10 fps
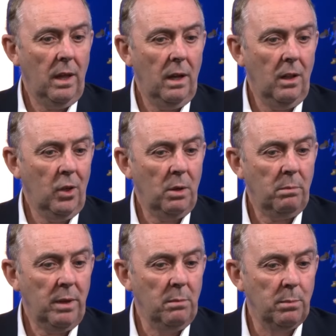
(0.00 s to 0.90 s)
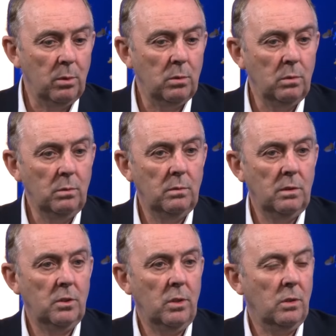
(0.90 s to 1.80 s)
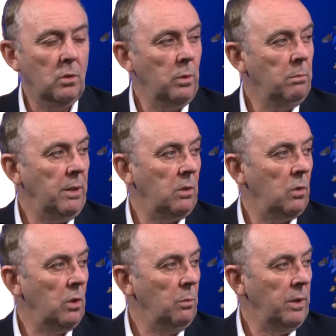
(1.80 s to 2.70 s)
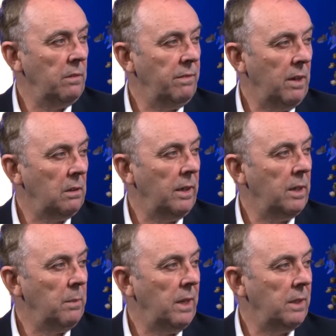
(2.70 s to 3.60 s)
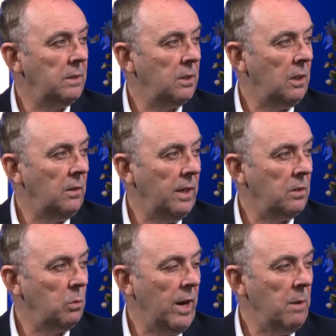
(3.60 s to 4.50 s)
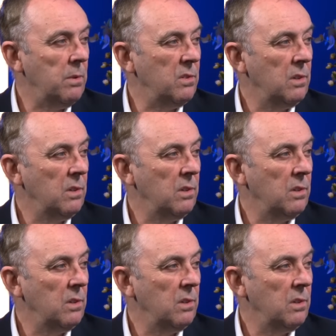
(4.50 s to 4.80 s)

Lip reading: a lot of people struggle with Bitcoin when it fell out of bed. So that's what happens.